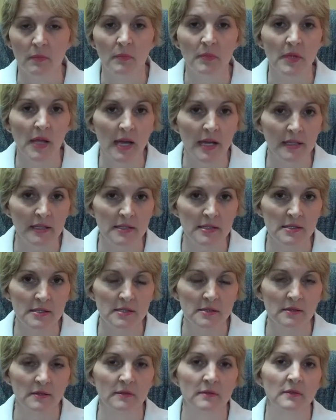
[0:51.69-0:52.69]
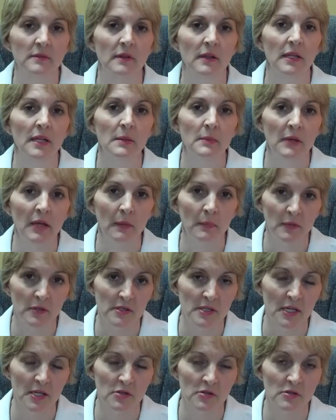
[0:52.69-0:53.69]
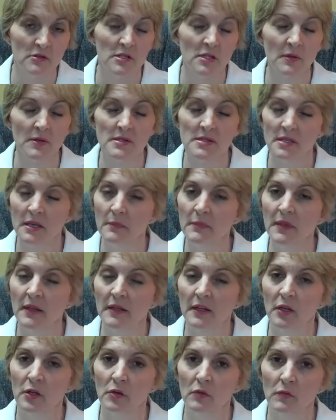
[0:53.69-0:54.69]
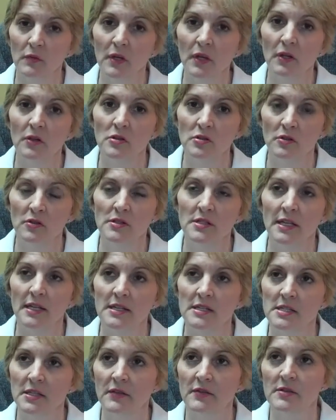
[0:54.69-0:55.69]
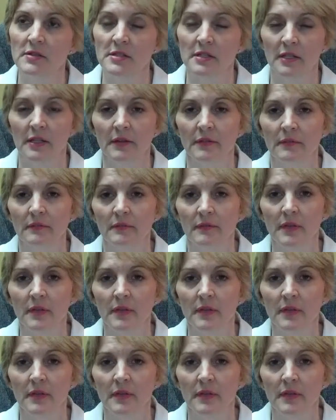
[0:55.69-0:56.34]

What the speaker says: Blindness, limb amputation, so it's something that you really should take seriously.